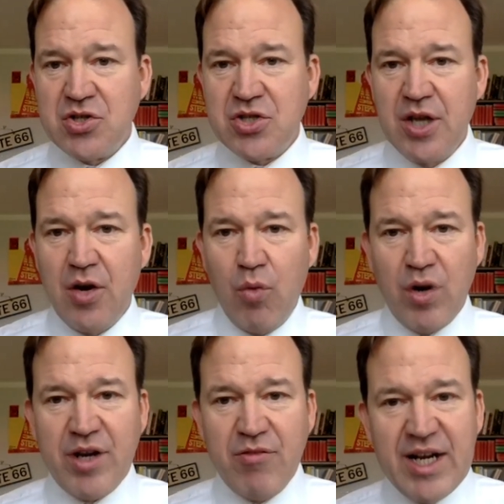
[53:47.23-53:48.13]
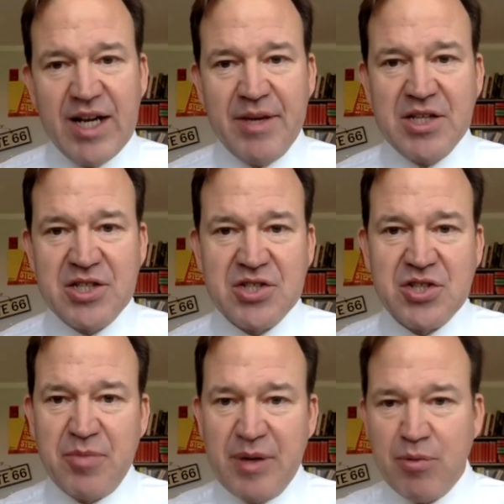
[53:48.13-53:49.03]
Because what it really means
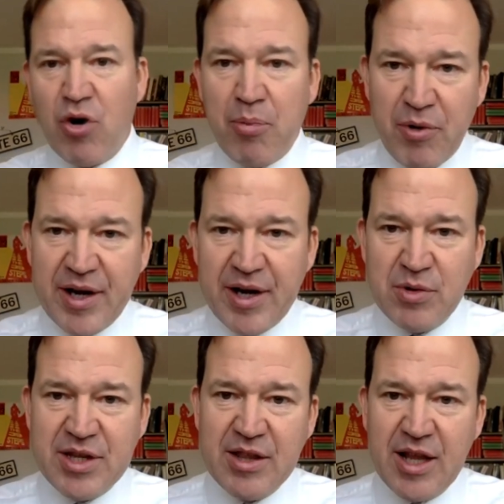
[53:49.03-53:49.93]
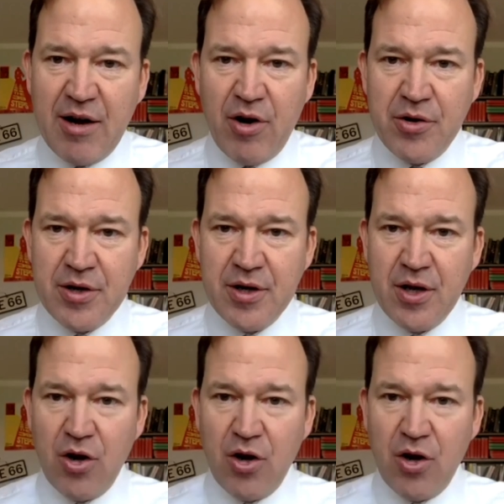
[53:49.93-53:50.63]
is that people are operating within their own,